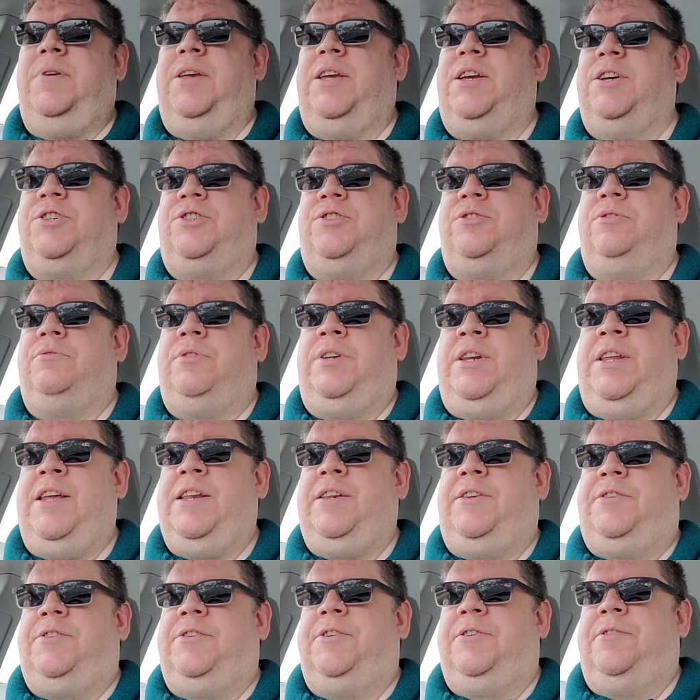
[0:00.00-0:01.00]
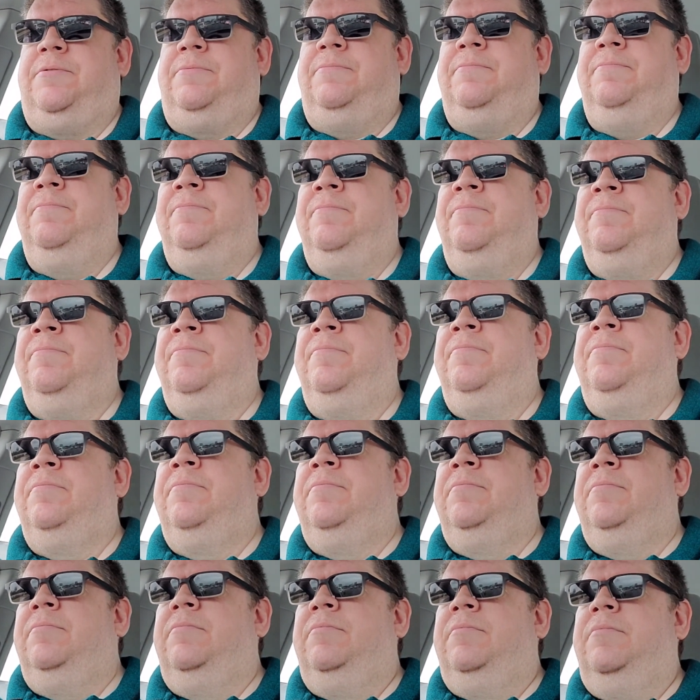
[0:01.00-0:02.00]
because you need to.
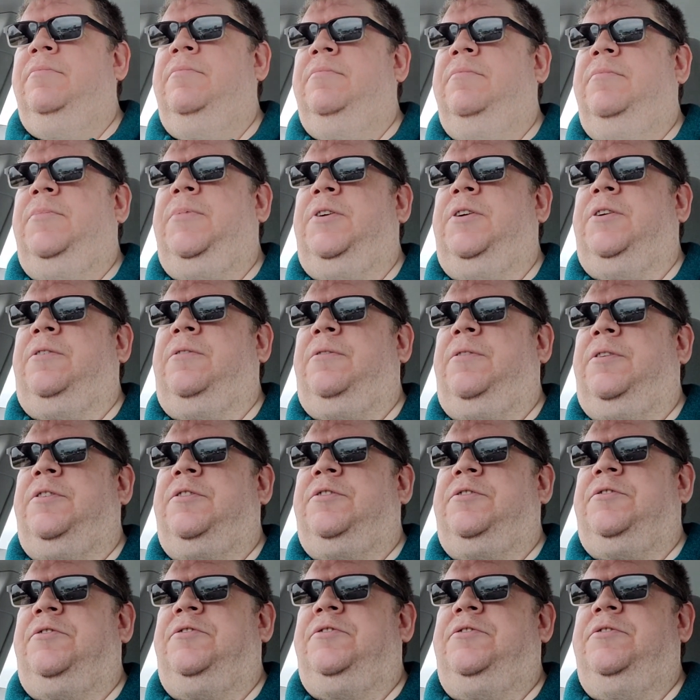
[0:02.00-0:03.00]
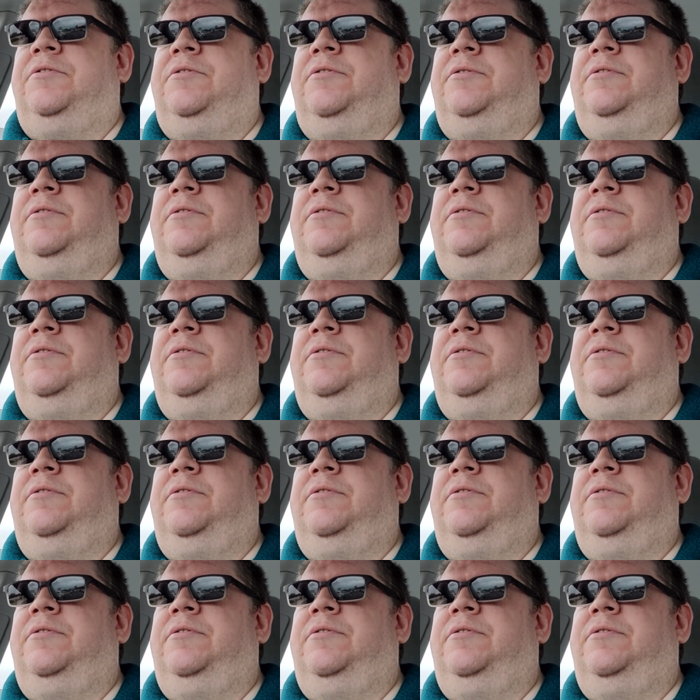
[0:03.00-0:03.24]
You know, there's